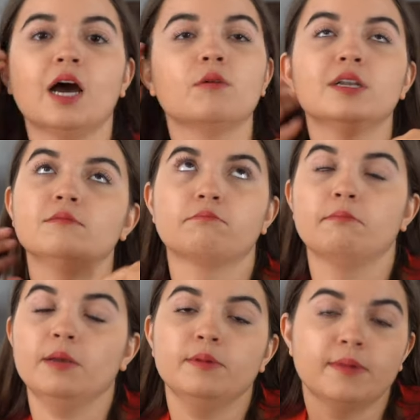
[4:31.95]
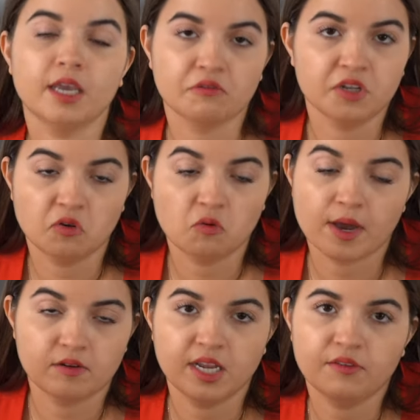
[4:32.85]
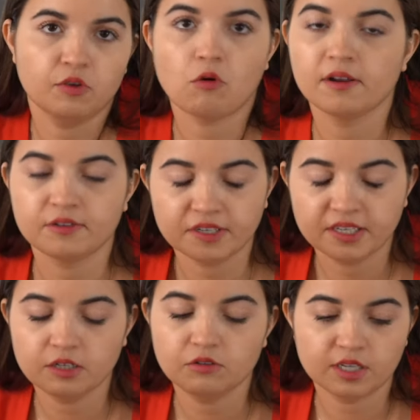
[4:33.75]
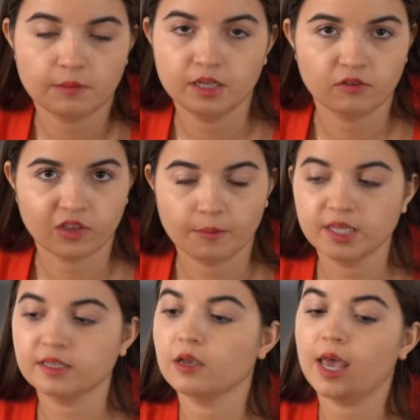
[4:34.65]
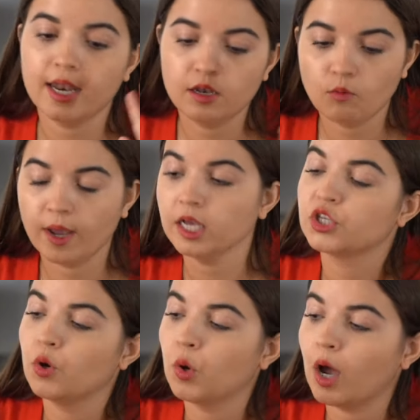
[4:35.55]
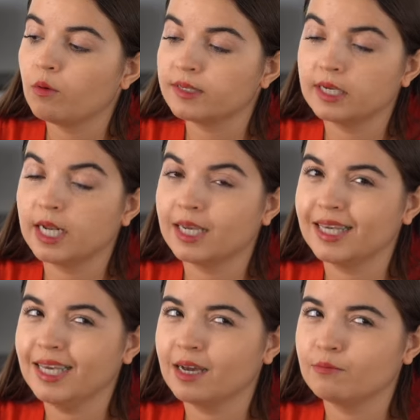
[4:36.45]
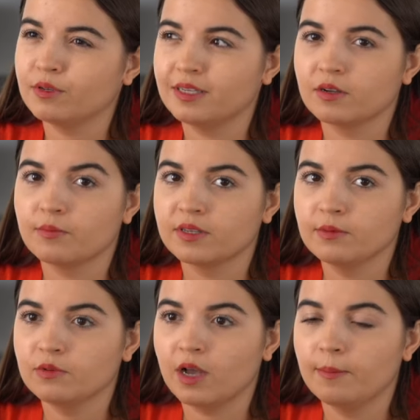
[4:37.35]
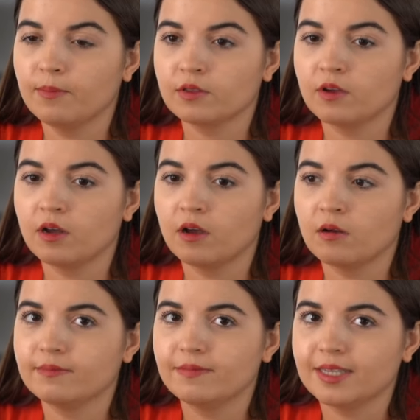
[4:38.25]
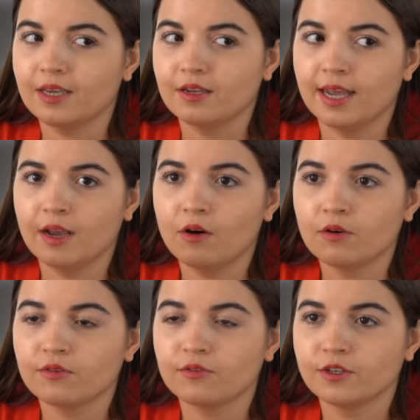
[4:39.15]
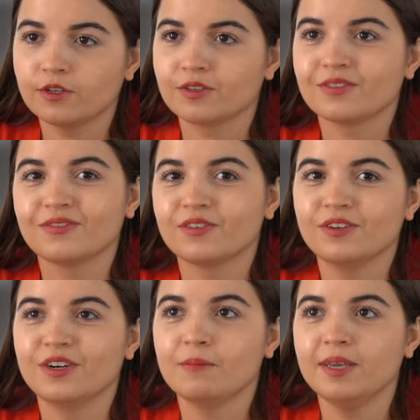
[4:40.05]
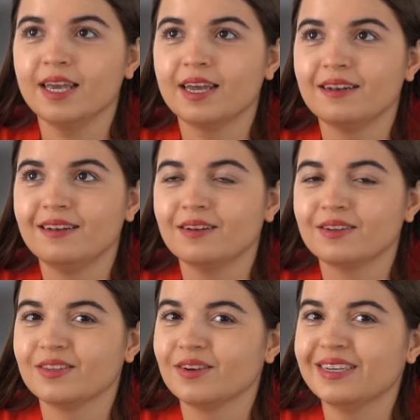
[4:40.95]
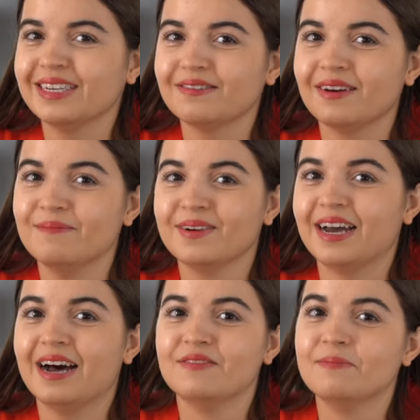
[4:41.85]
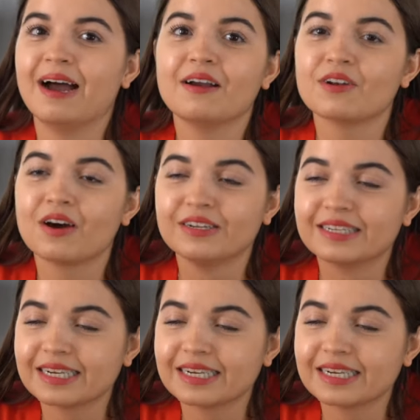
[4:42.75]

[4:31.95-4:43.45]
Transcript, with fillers: I will maybe make a video about it if you are interested. You tell me in the comments. Anyway, so I was saying like, yeah, but it's not possible. I'm not gonna take a day off just for coming and not knowing if I'm gonna have a bag or not.